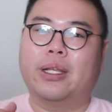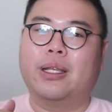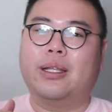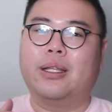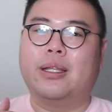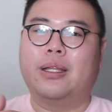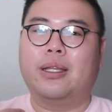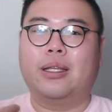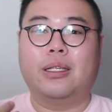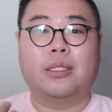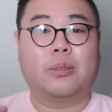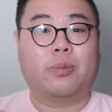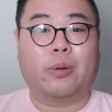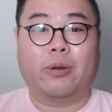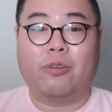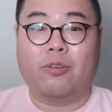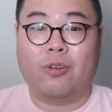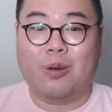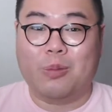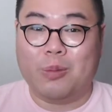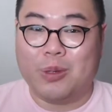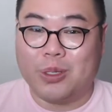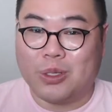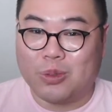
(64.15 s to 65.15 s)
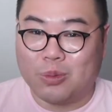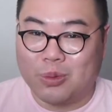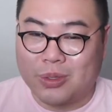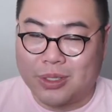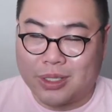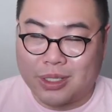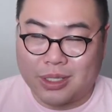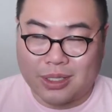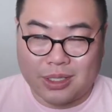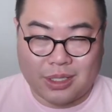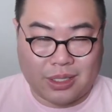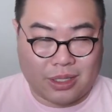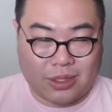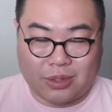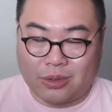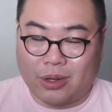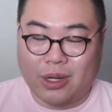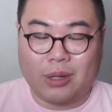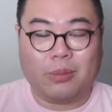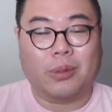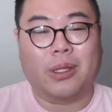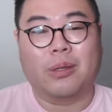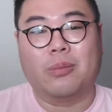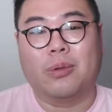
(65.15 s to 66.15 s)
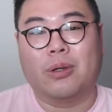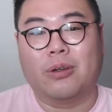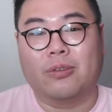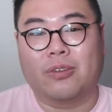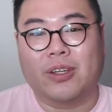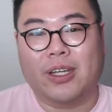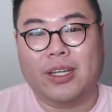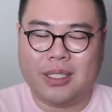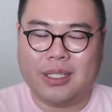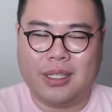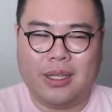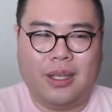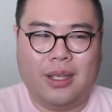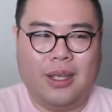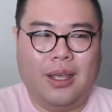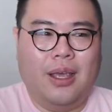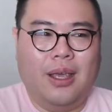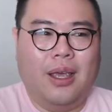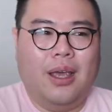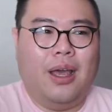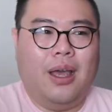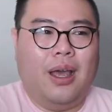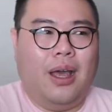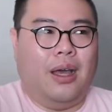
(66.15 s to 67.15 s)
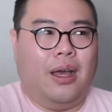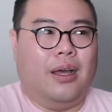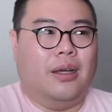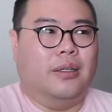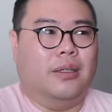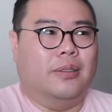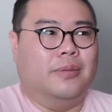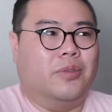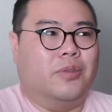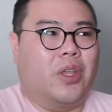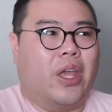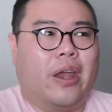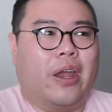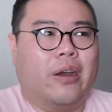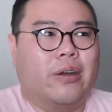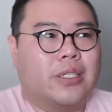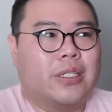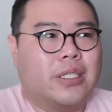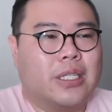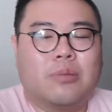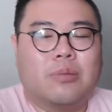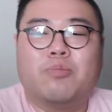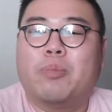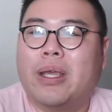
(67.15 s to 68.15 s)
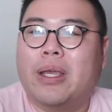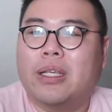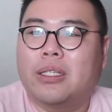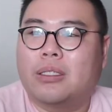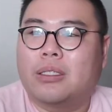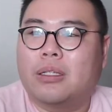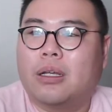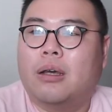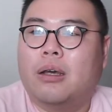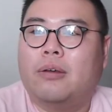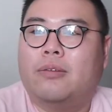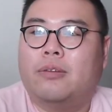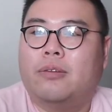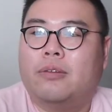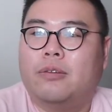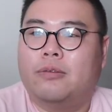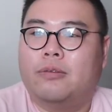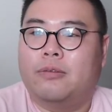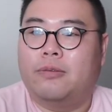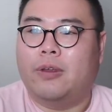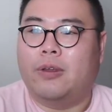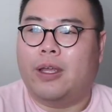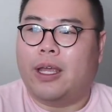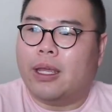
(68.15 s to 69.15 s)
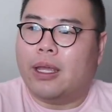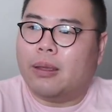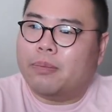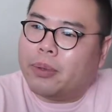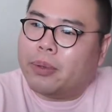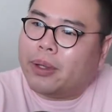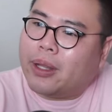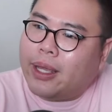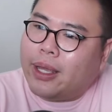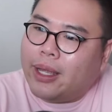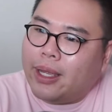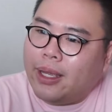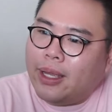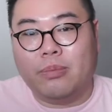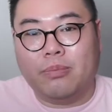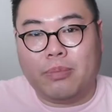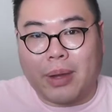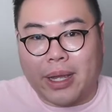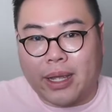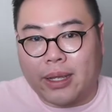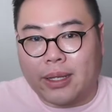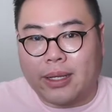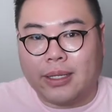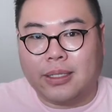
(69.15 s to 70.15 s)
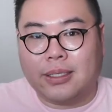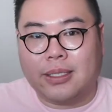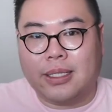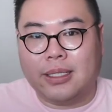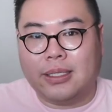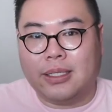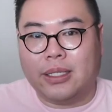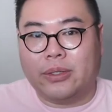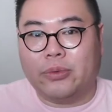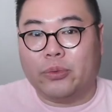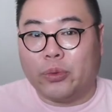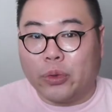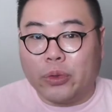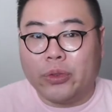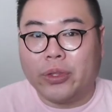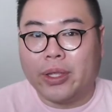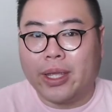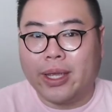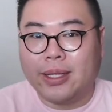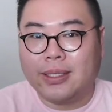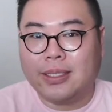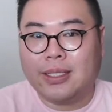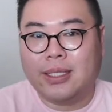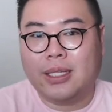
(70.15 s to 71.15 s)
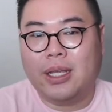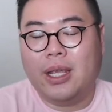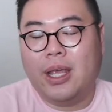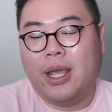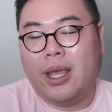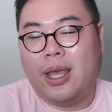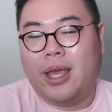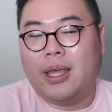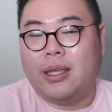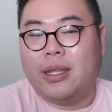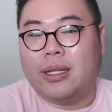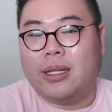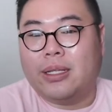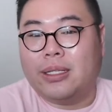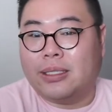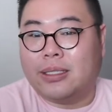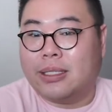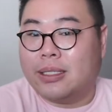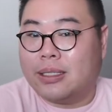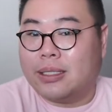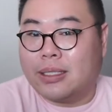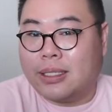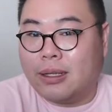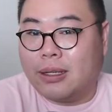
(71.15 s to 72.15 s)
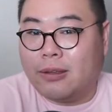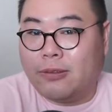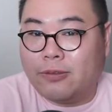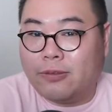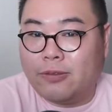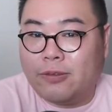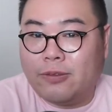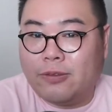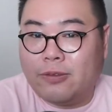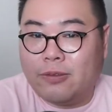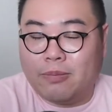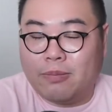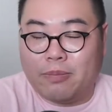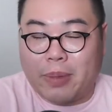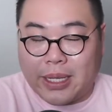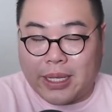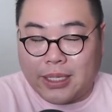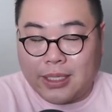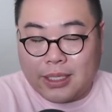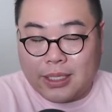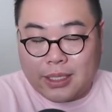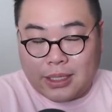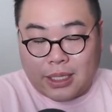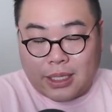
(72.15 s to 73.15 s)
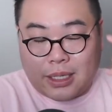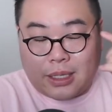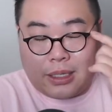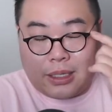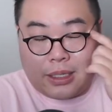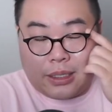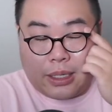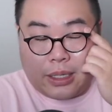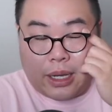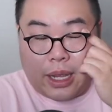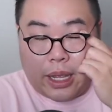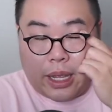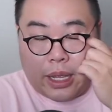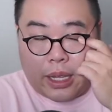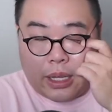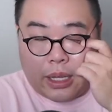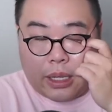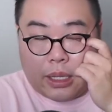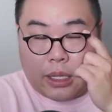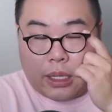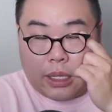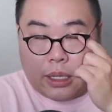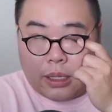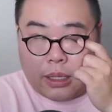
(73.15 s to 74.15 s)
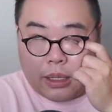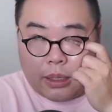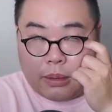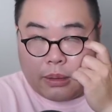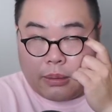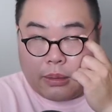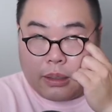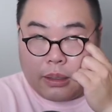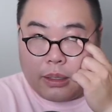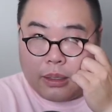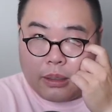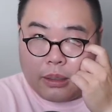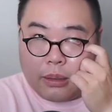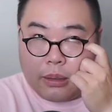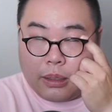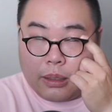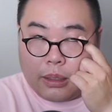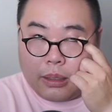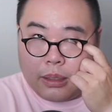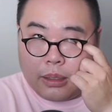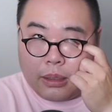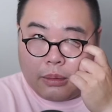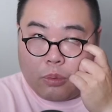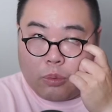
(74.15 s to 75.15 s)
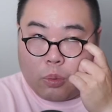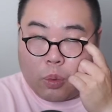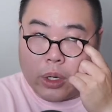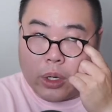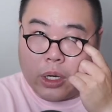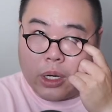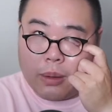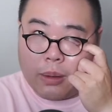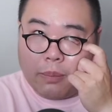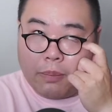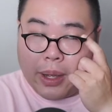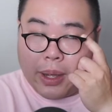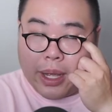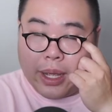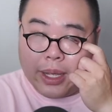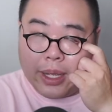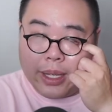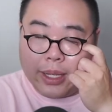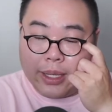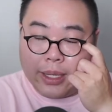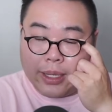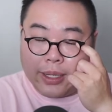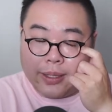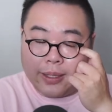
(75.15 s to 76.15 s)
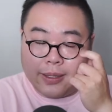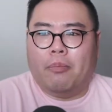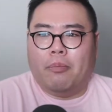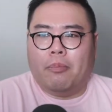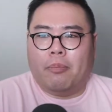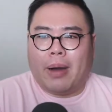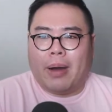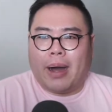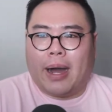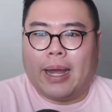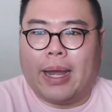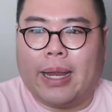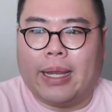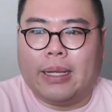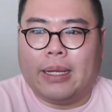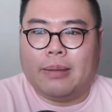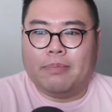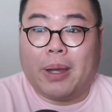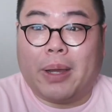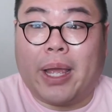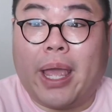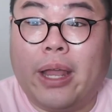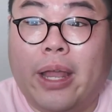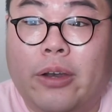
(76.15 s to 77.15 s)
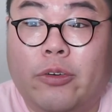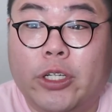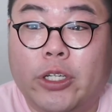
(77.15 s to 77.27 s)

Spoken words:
his performance was incredibly moving. The Heiress is based off of a play by Augustus and Ruth Getz, and is itself based on a work by Henry